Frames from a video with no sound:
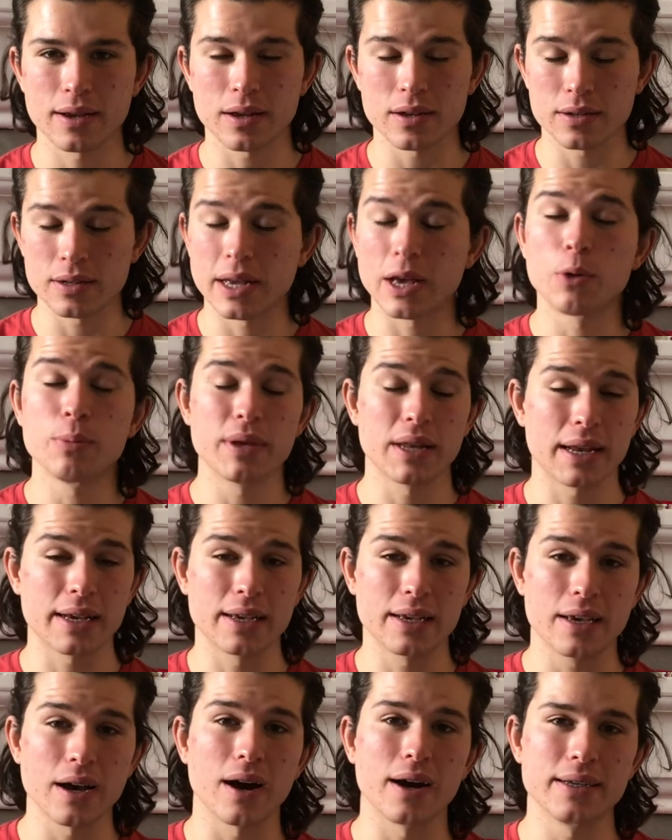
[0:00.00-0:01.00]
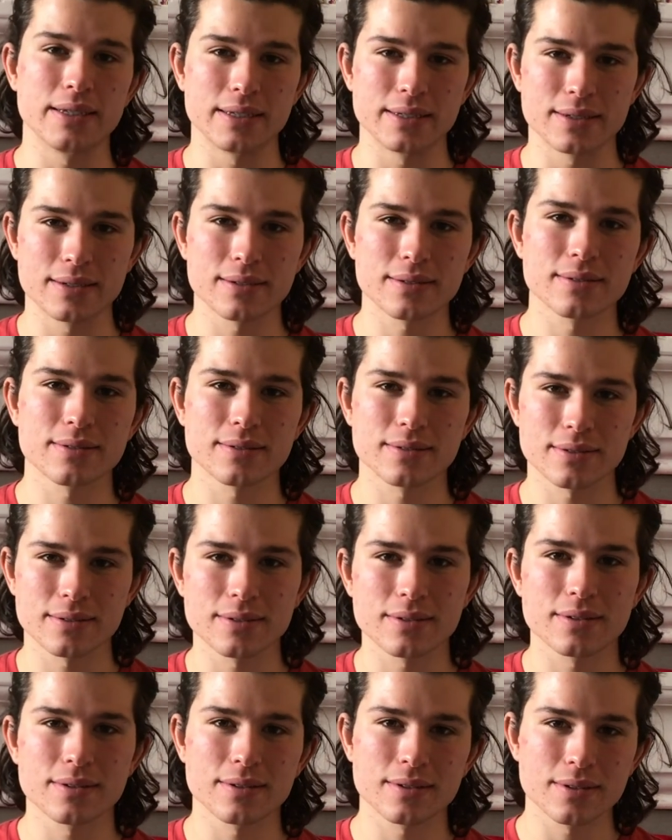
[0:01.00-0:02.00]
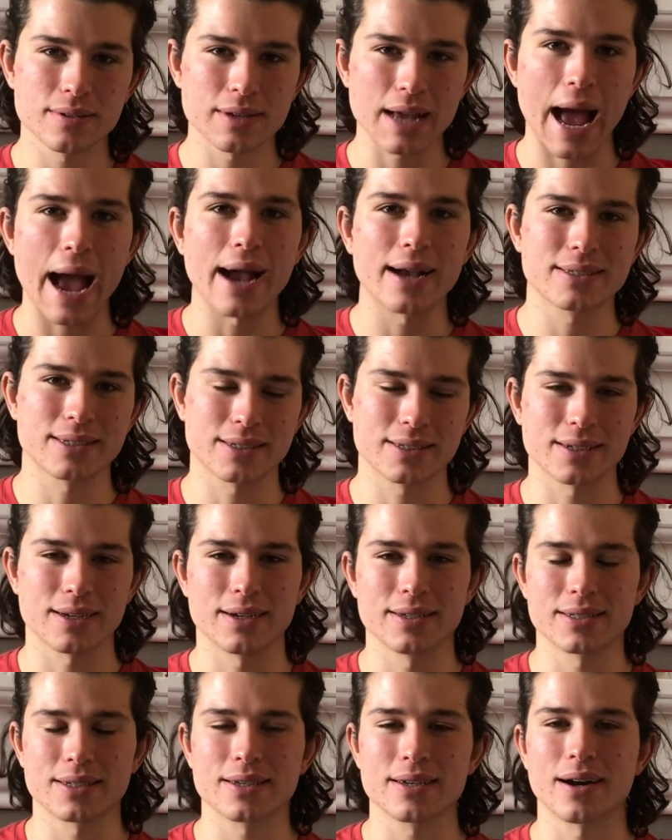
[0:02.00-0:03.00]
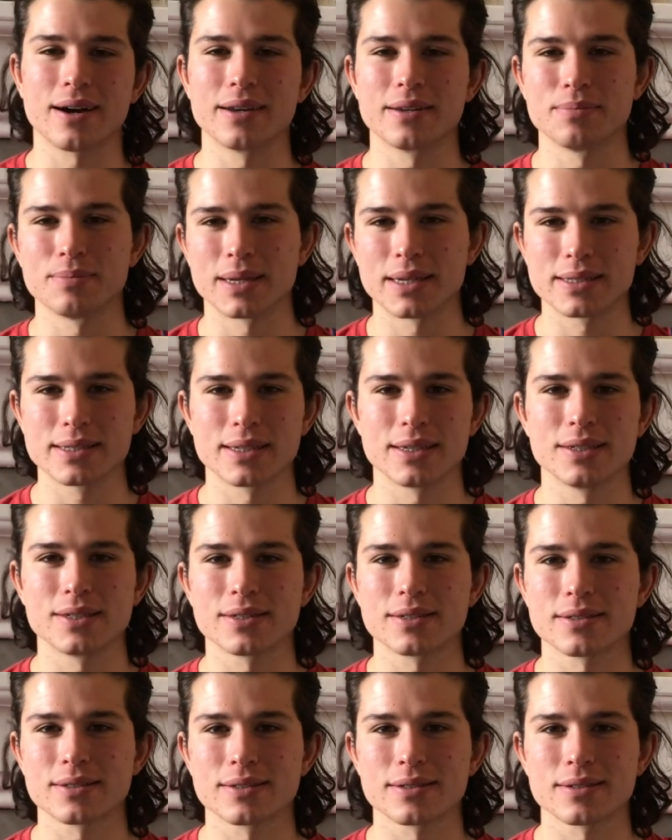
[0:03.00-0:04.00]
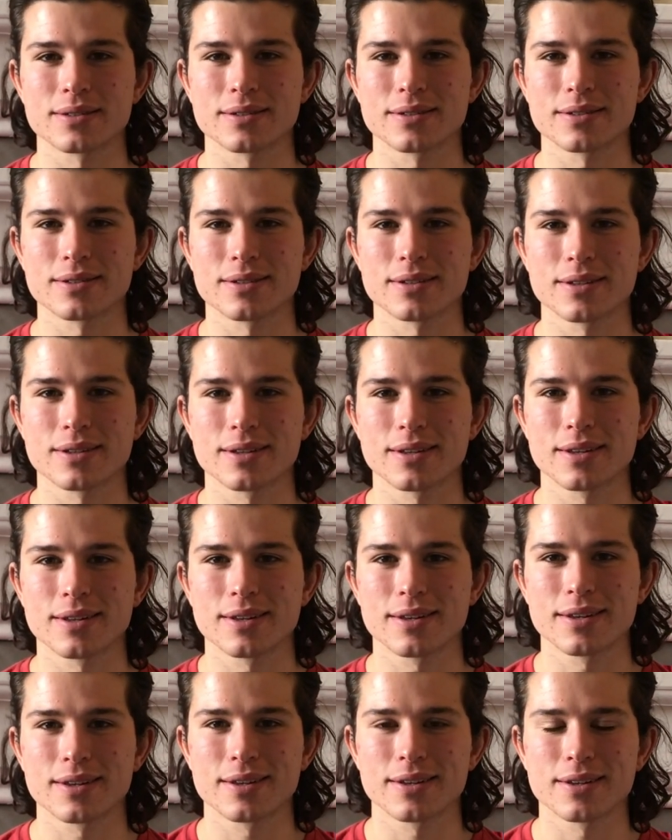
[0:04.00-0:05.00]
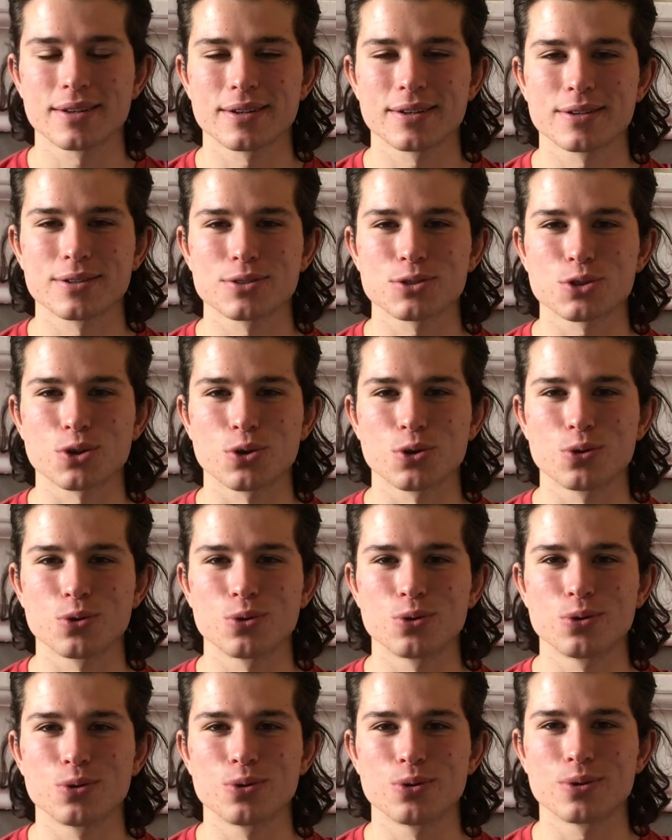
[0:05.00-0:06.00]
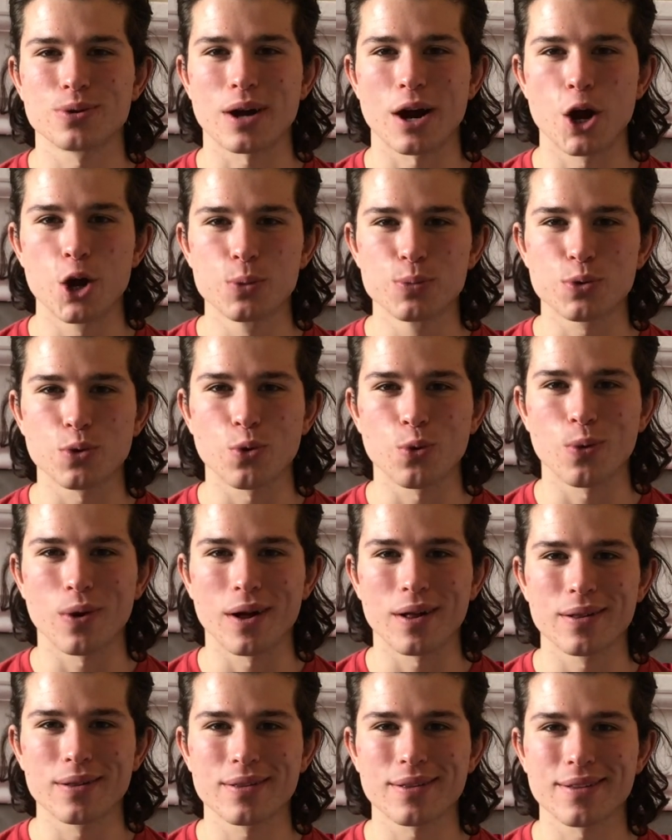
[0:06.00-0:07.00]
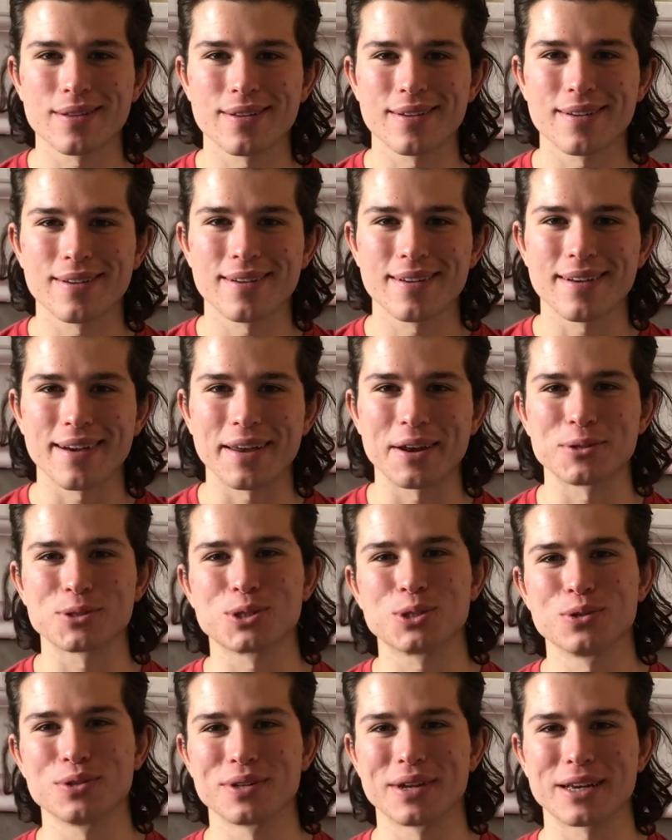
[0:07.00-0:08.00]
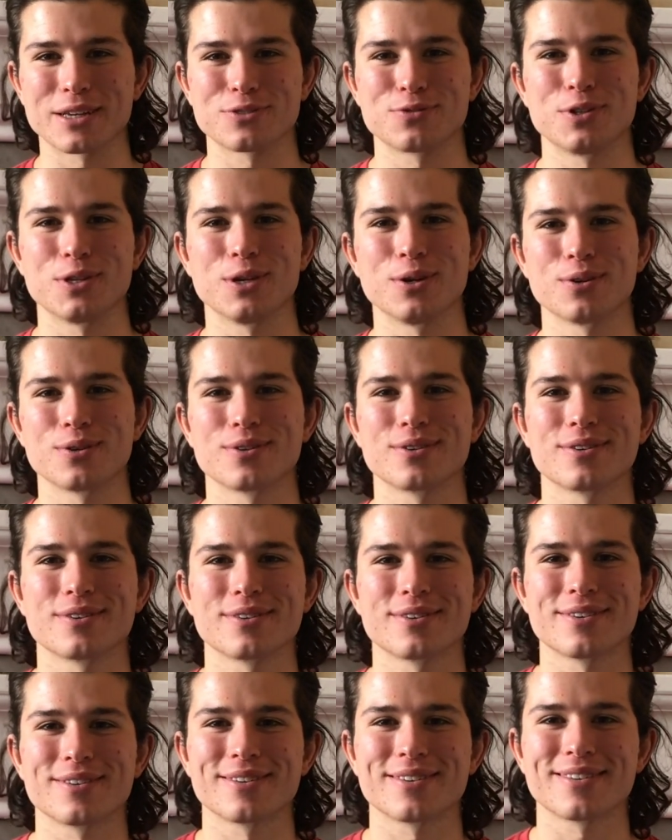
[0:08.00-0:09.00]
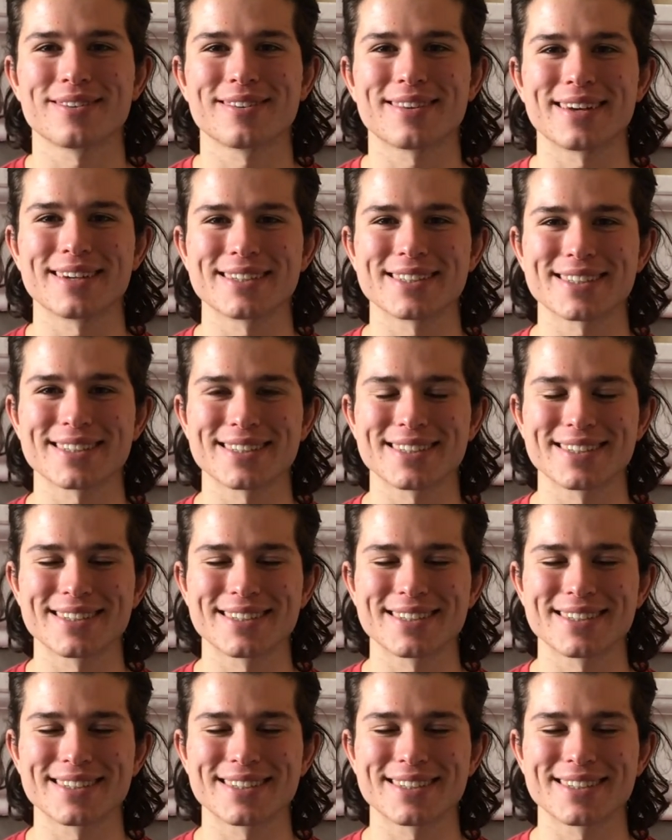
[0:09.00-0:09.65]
it'll be like a guided exercise, a guided meditation. So I hope you're all well, and I'll see you in the next video. Thanks.